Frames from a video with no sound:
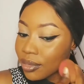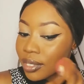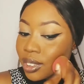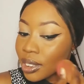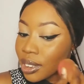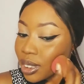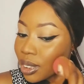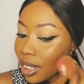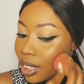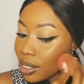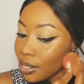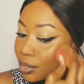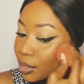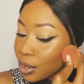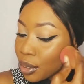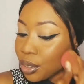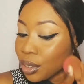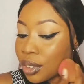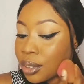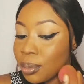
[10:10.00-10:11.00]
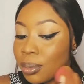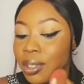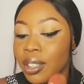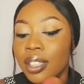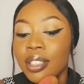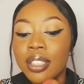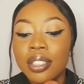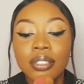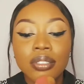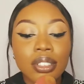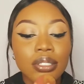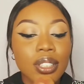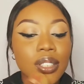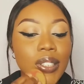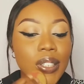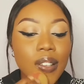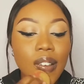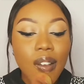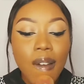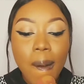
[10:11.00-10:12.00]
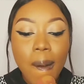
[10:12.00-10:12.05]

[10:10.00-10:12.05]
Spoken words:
This life not just balanced.